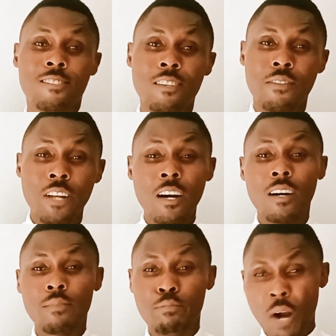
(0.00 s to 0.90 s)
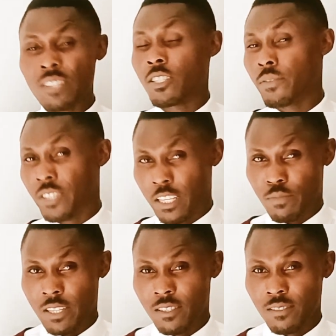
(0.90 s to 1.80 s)
is the positive
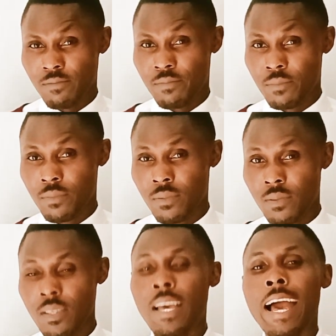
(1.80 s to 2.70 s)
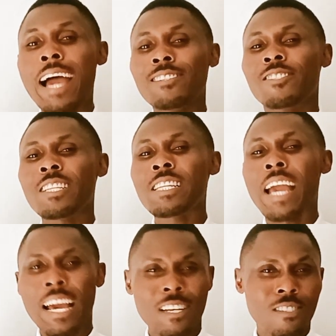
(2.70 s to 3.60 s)
statement. NT
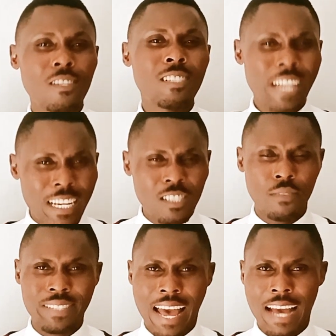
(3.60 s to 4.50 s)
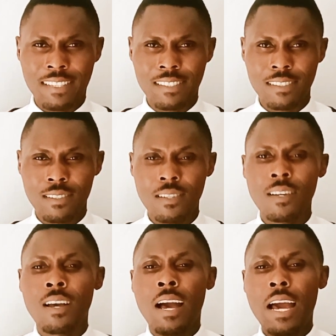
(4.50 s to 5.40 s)
is the negative tag,
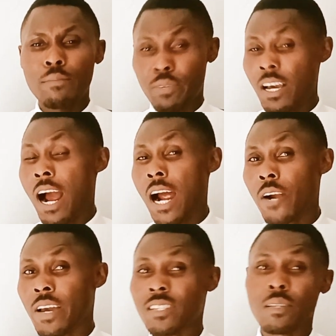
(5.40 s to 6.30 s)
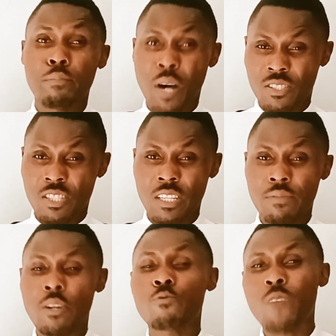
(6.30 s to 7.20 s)
and PR is the
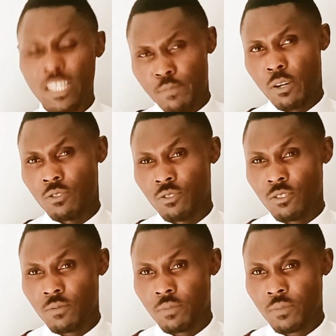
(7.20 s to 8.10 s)
positive response.